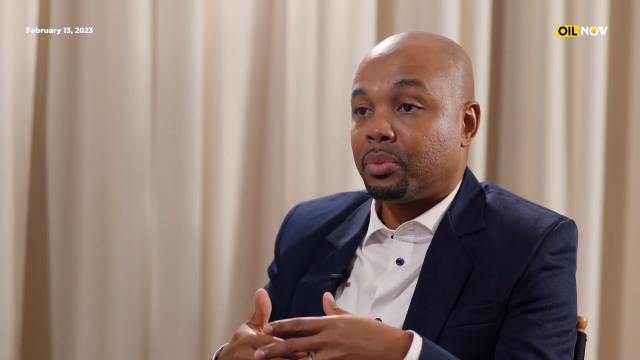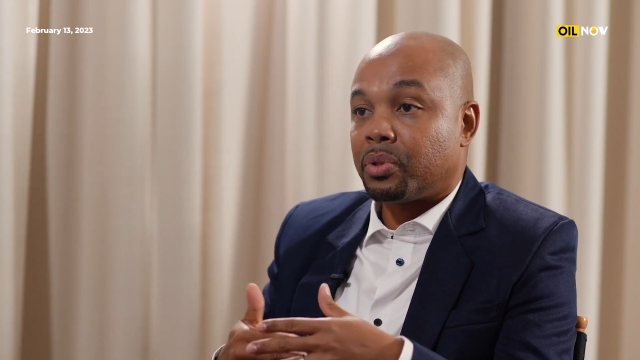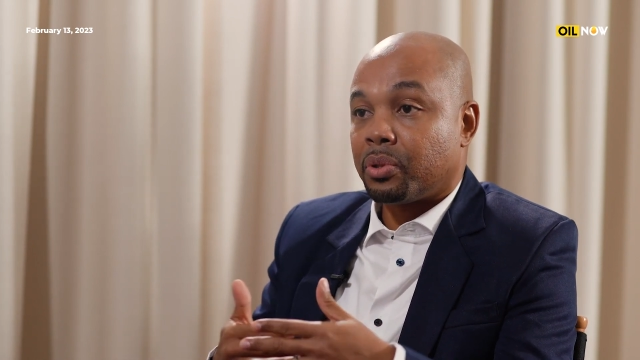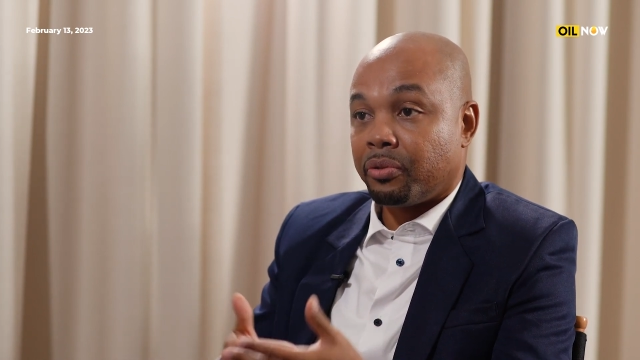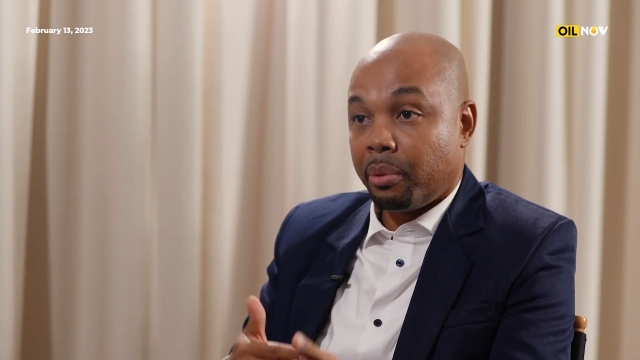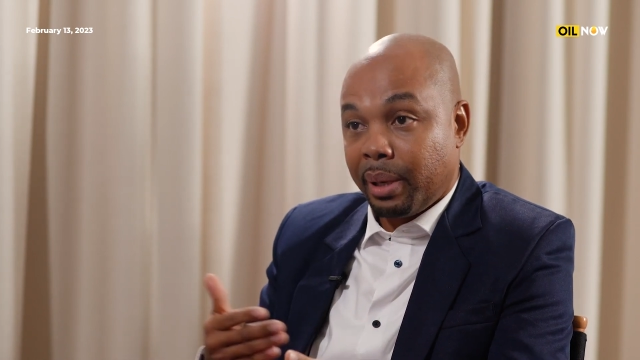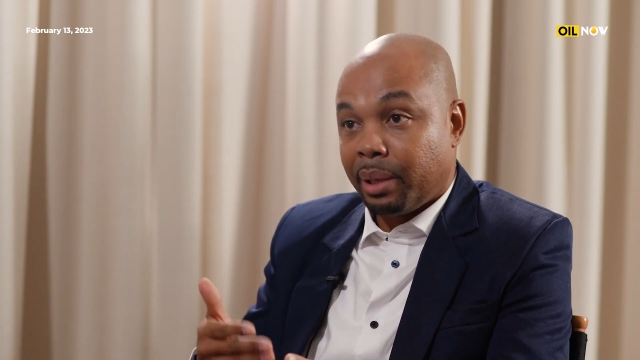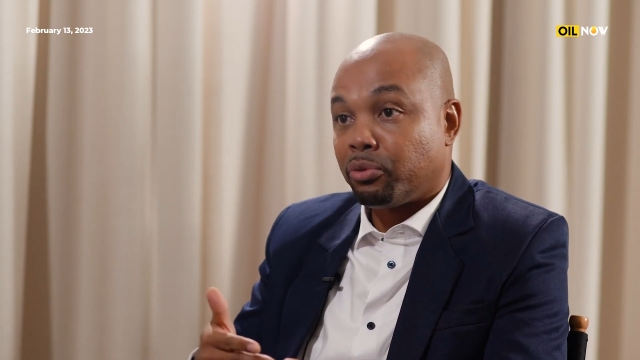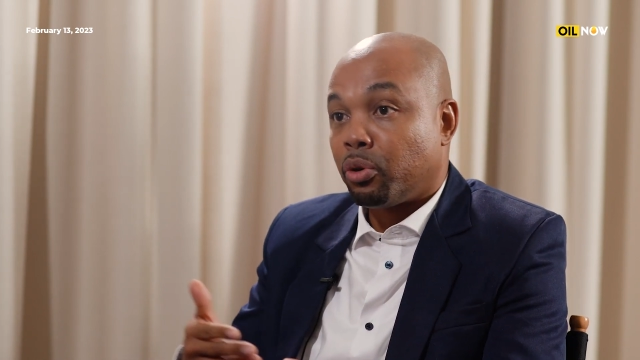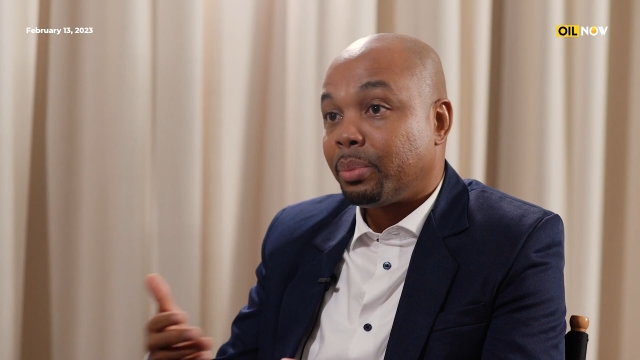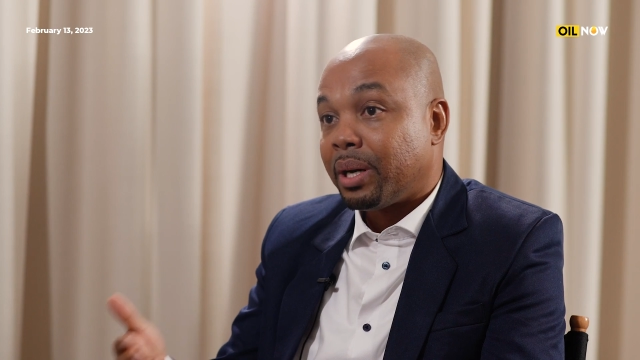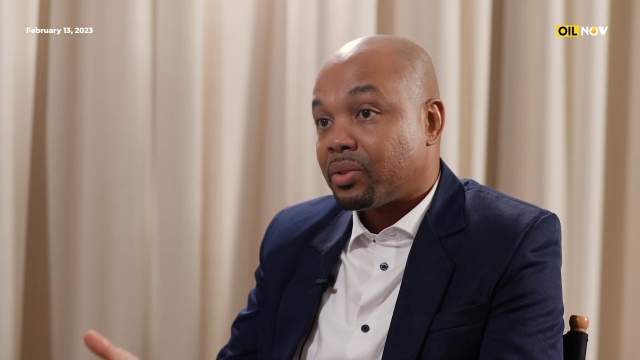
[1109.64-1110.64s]
to remain
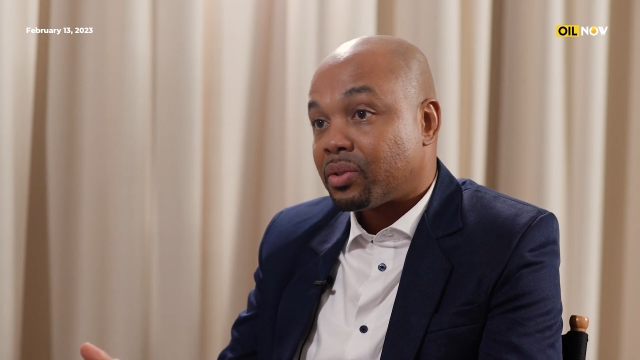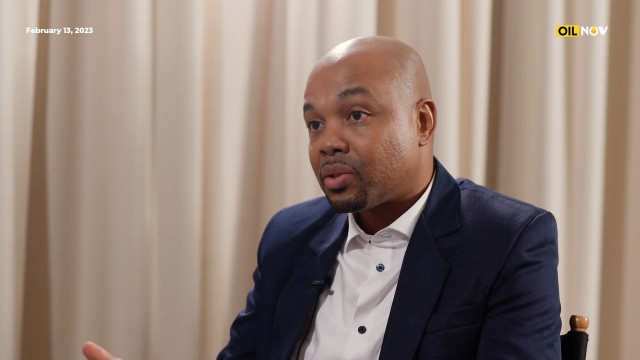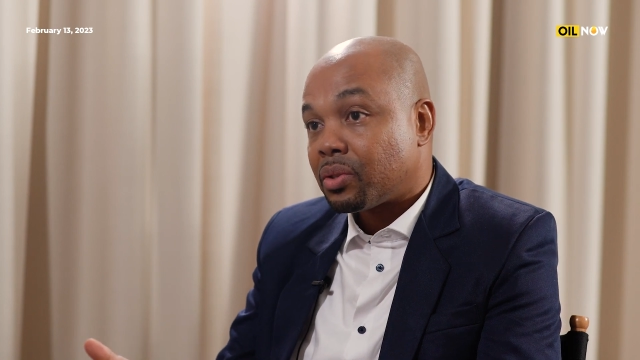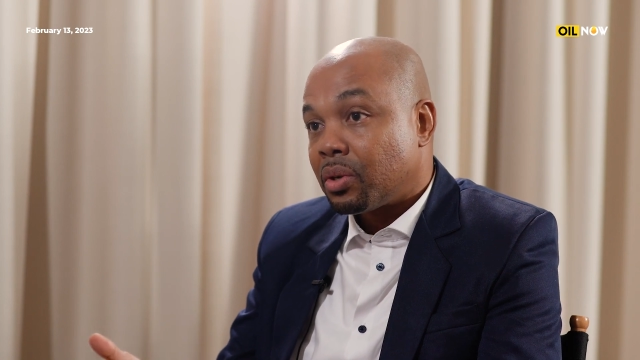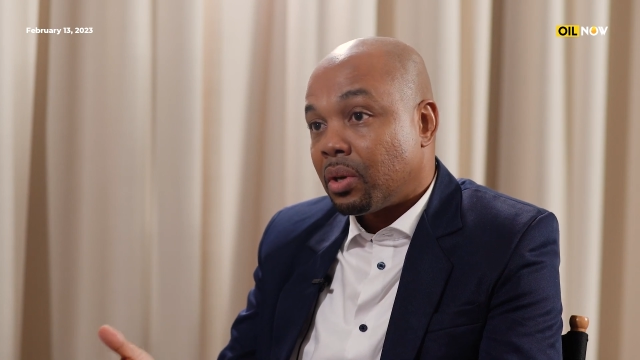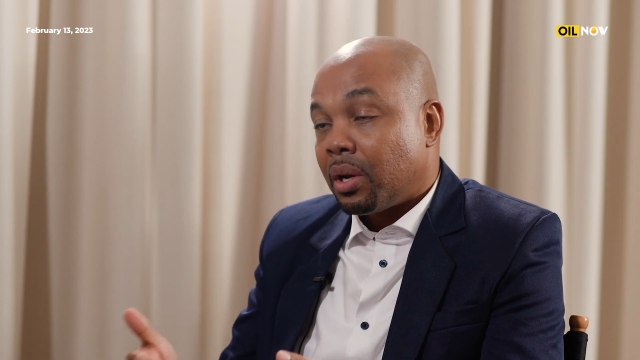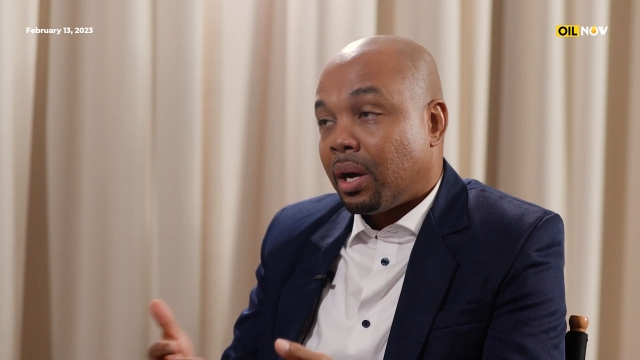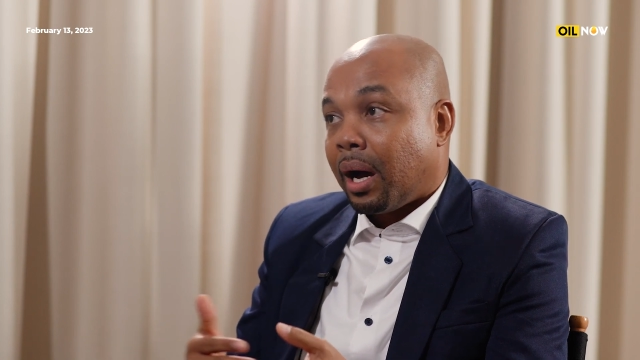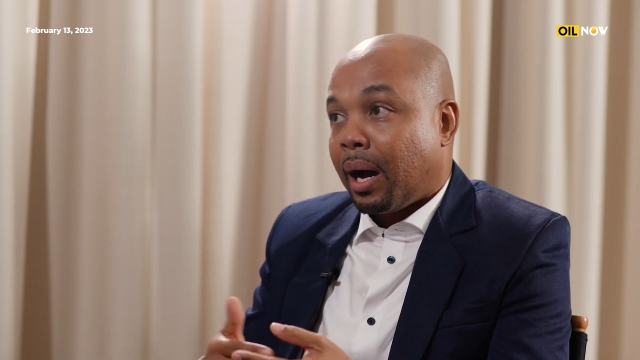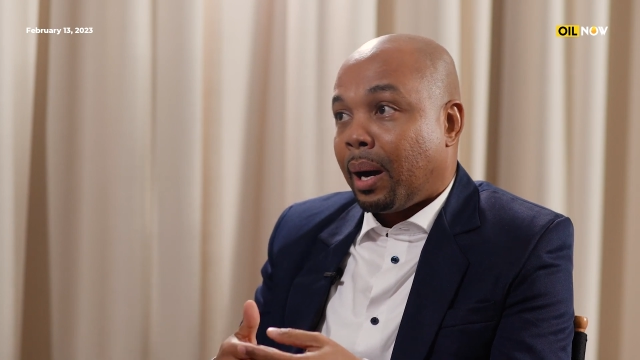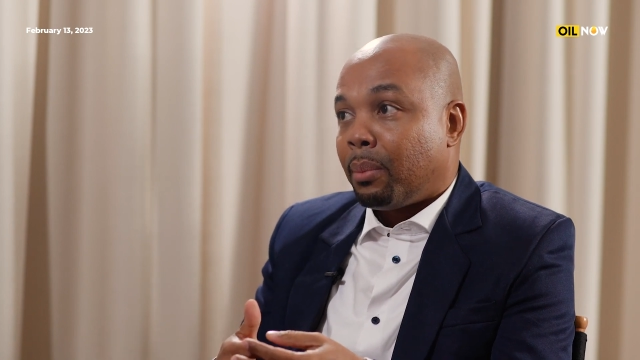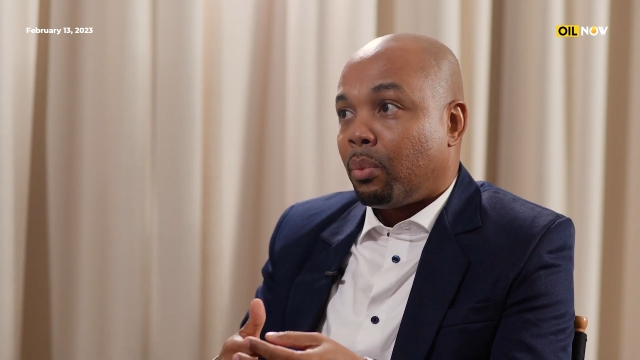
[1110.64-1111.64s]
robust.
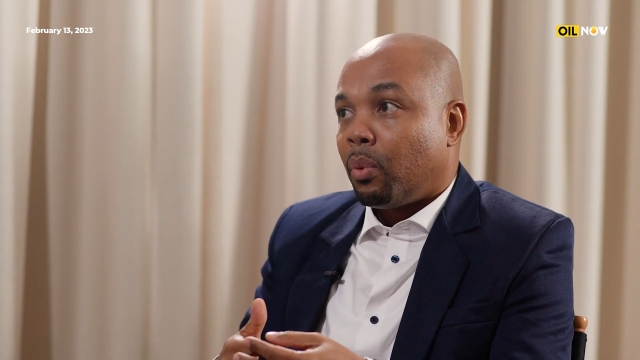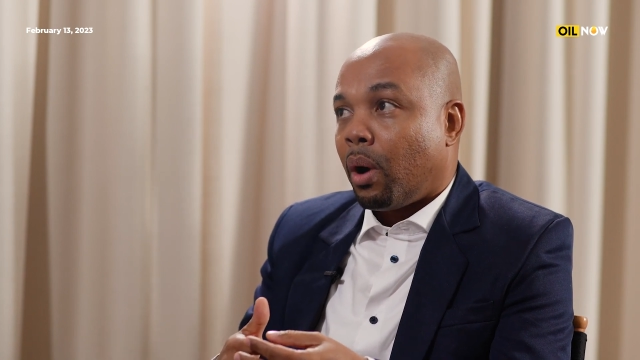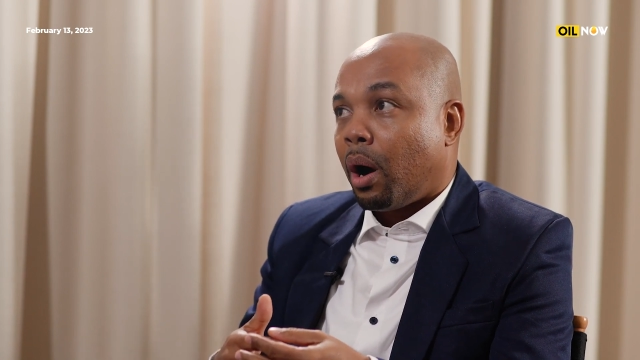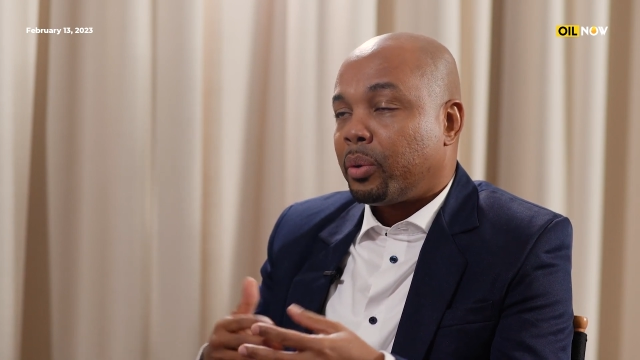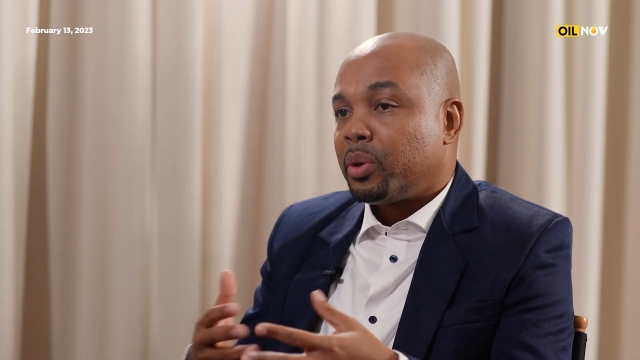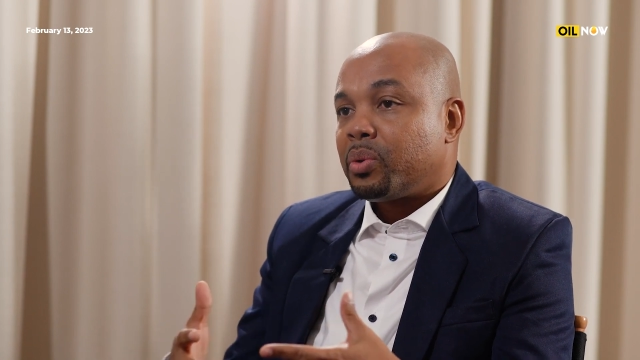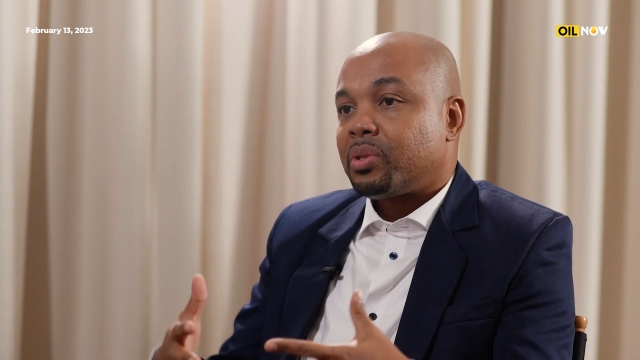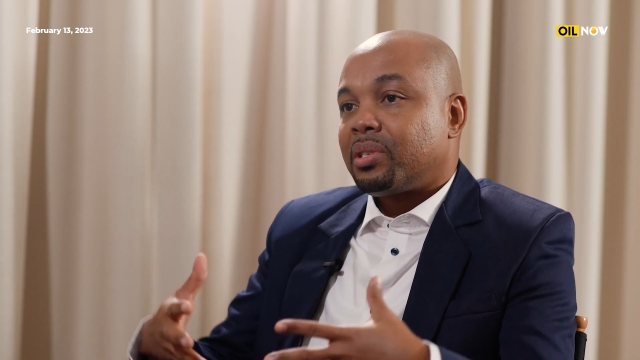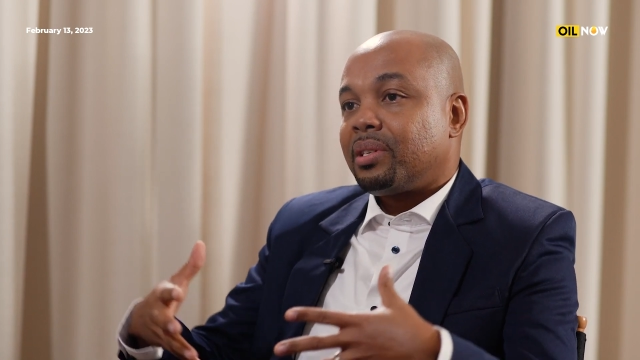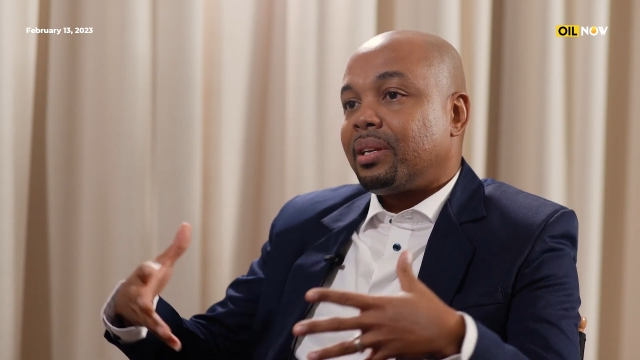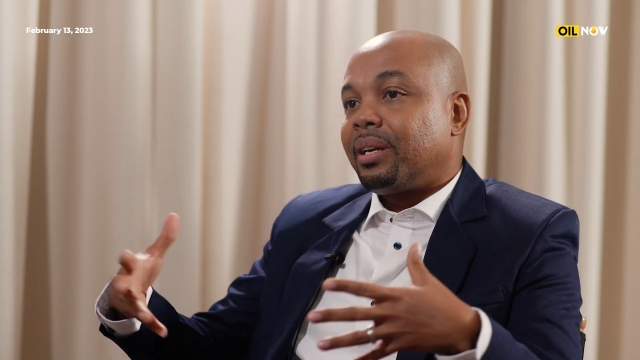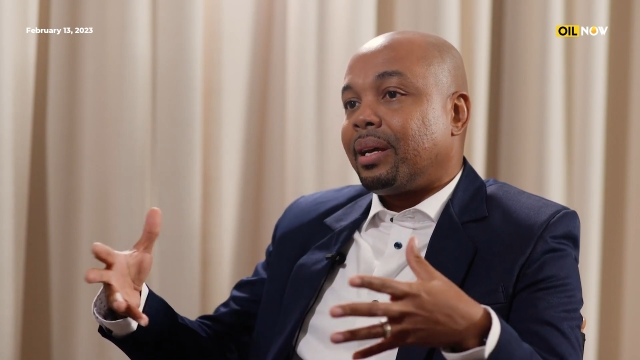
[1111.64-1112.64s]
How do you
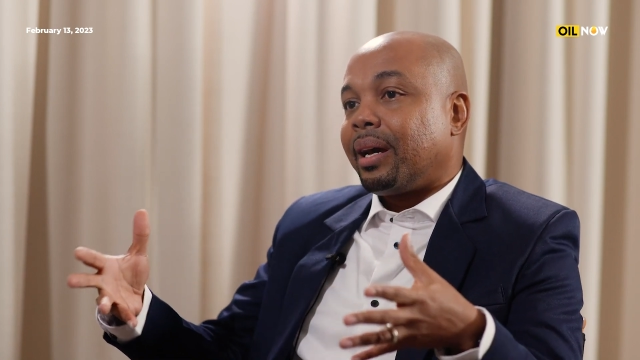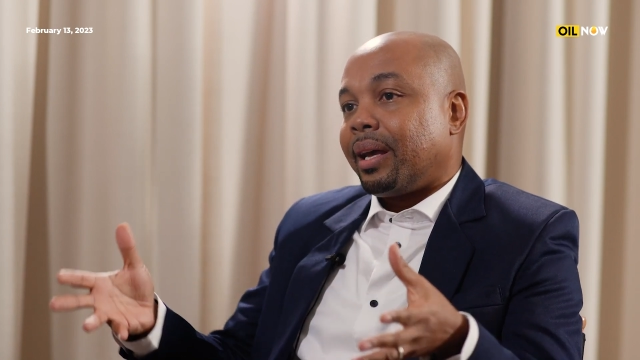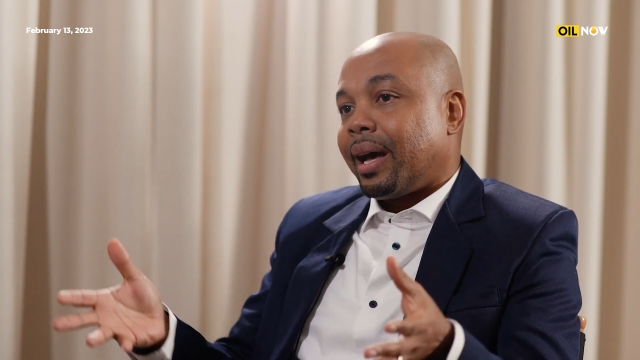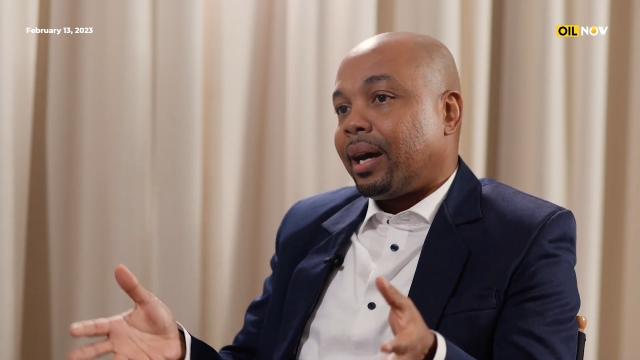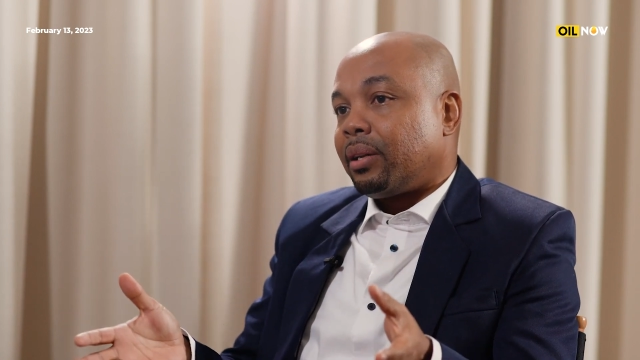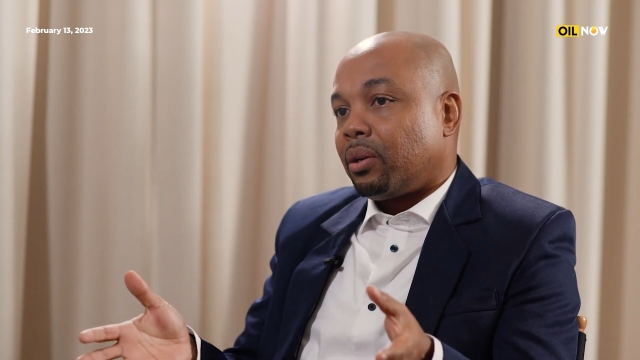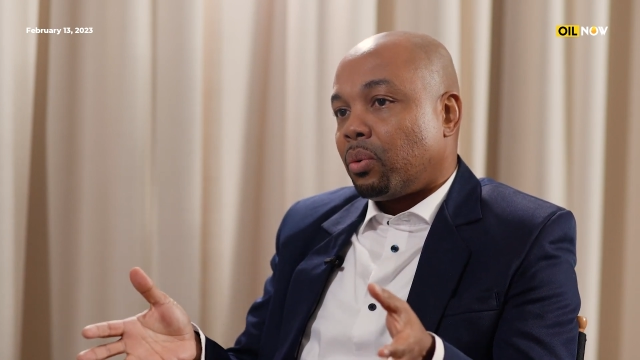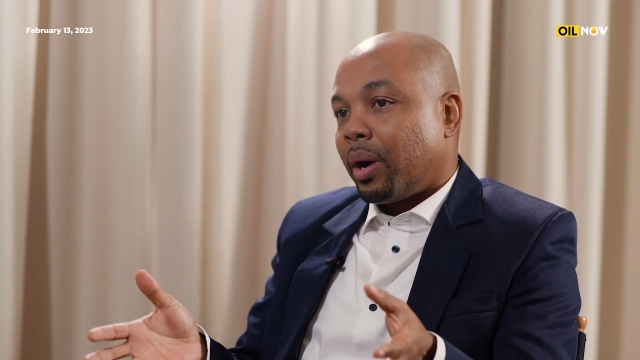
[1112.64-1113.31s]
see Guyana?